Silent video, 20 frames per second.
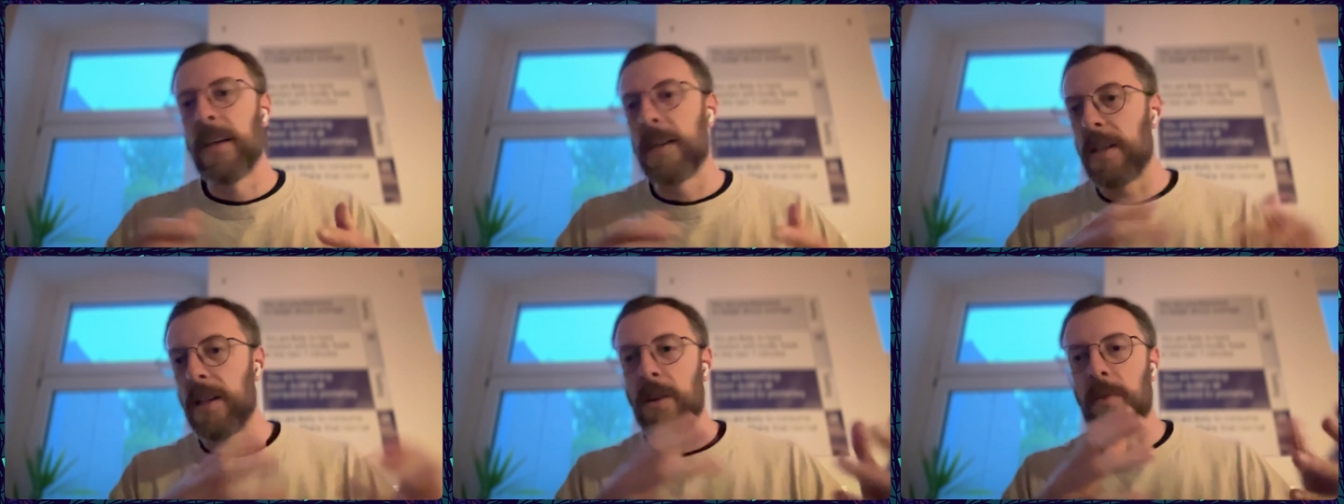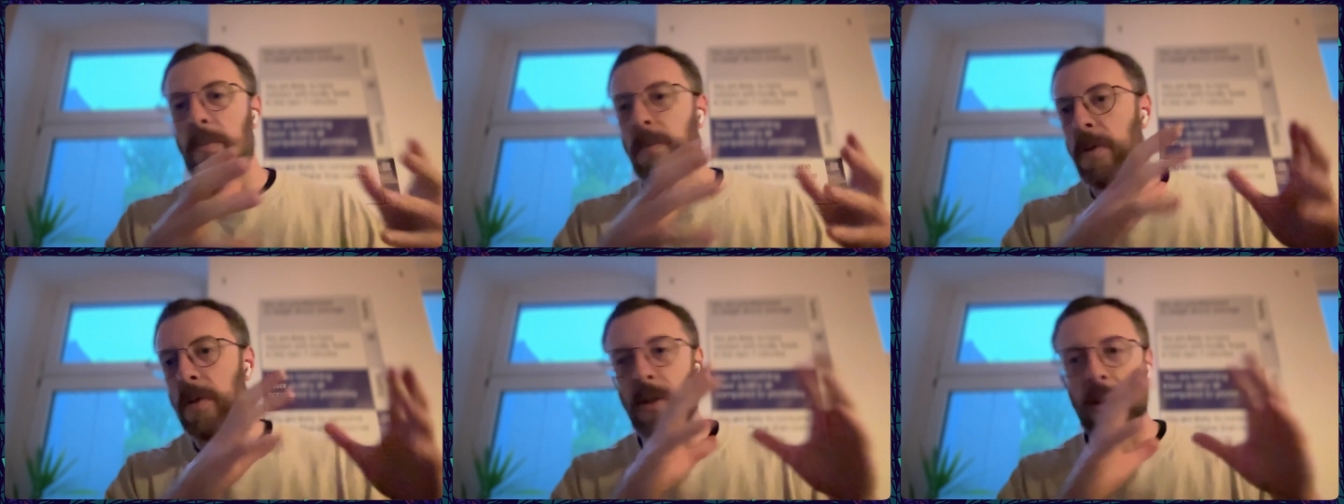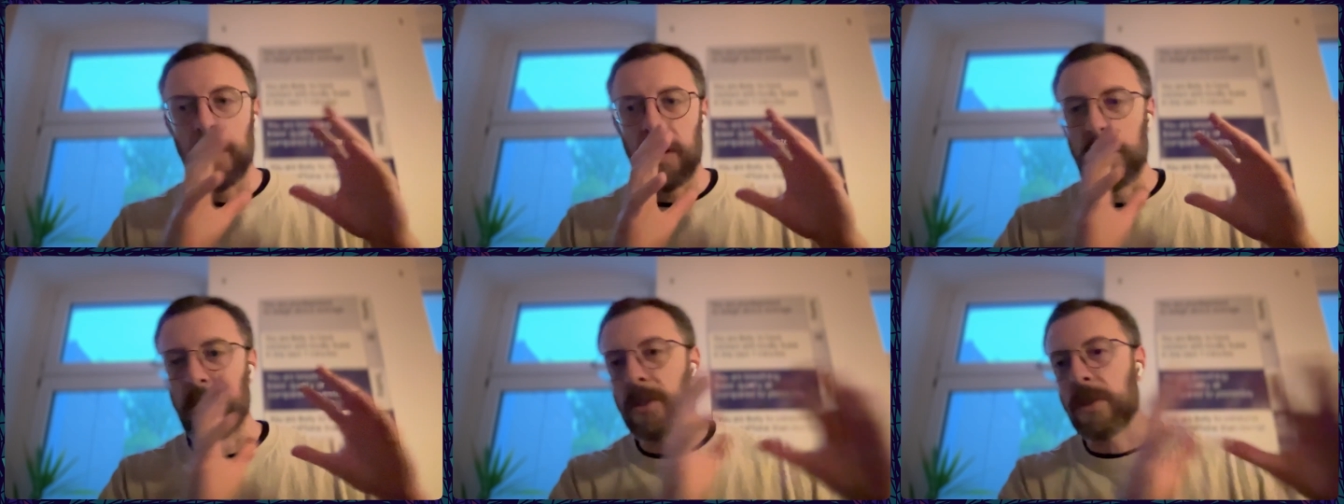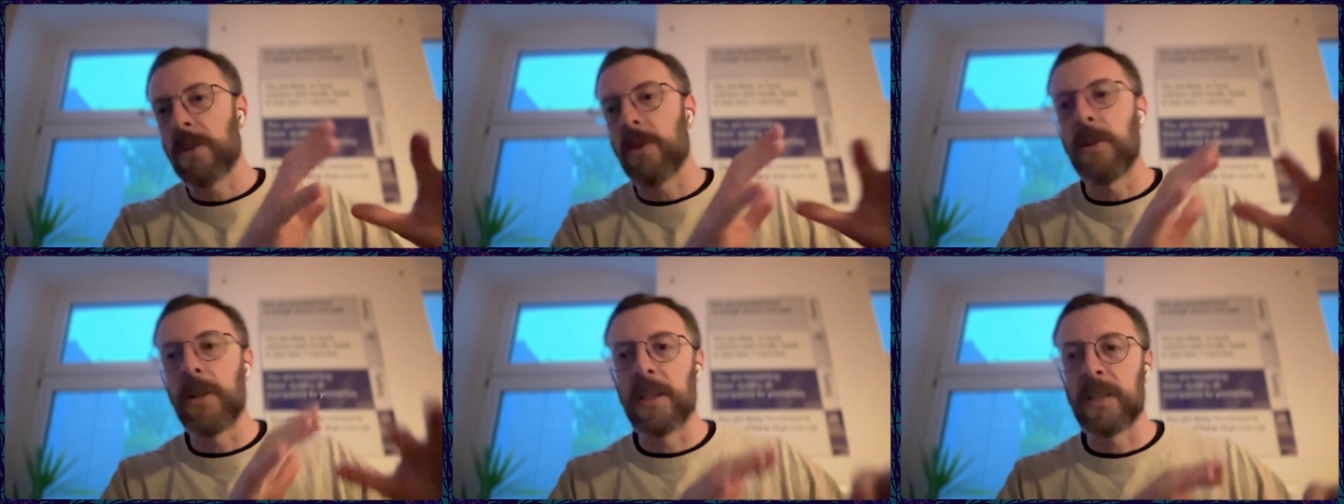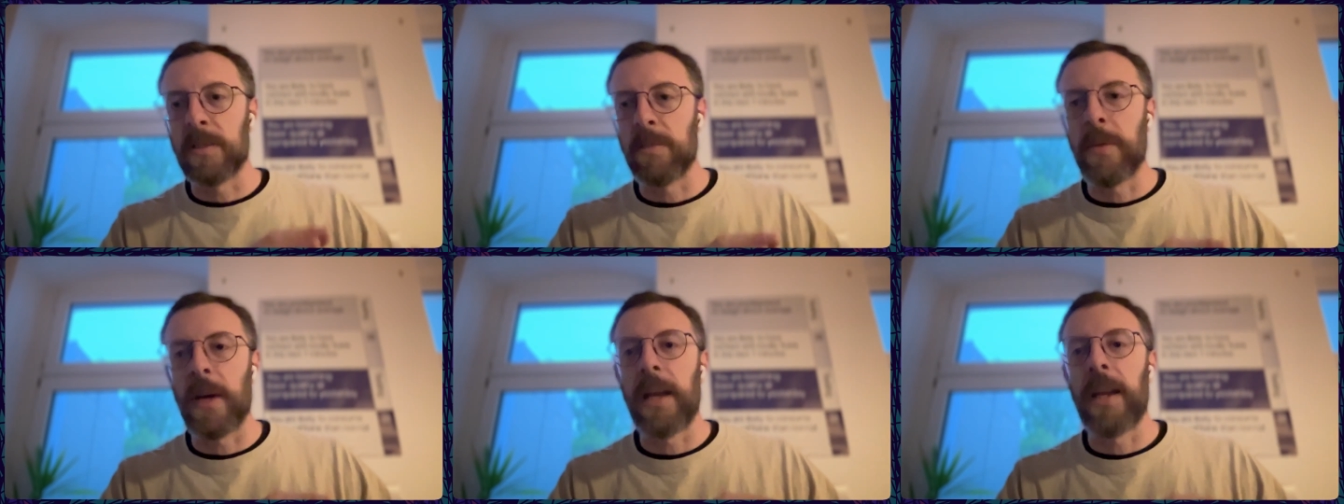you know, like excluding
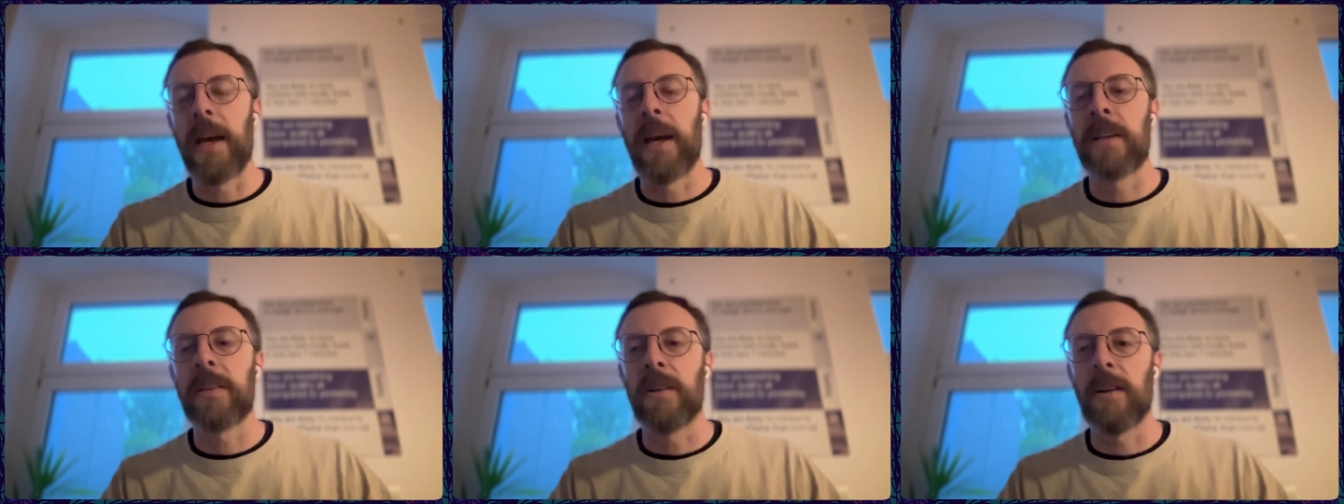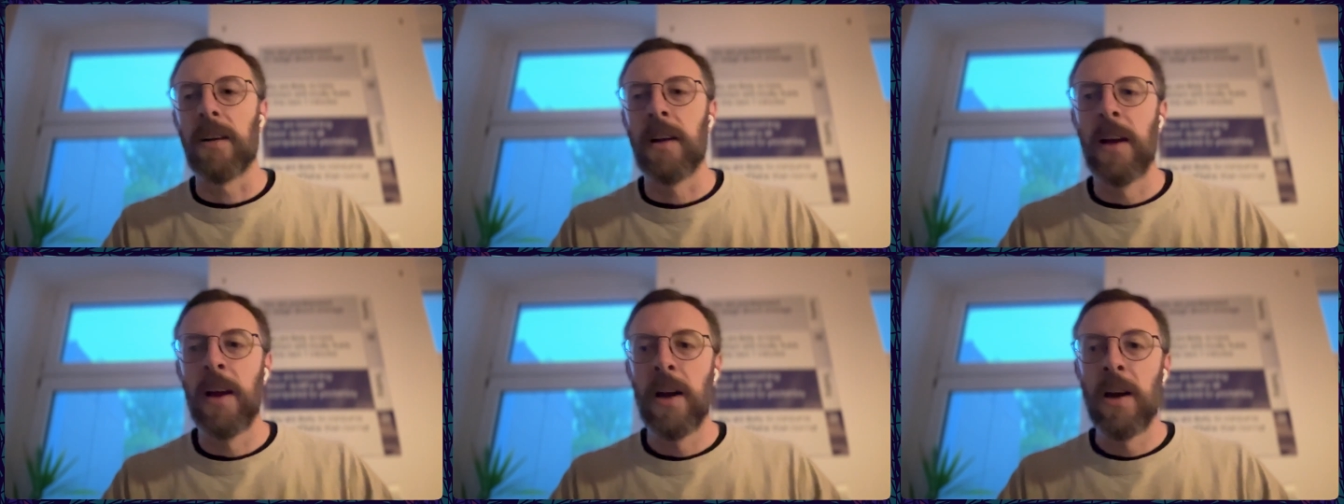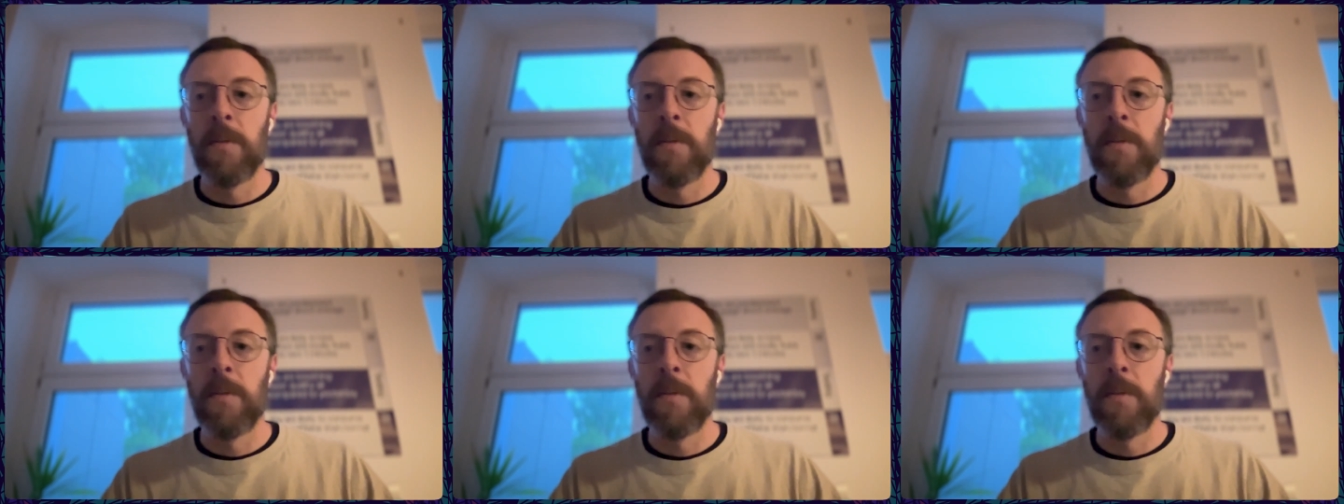some bad actor.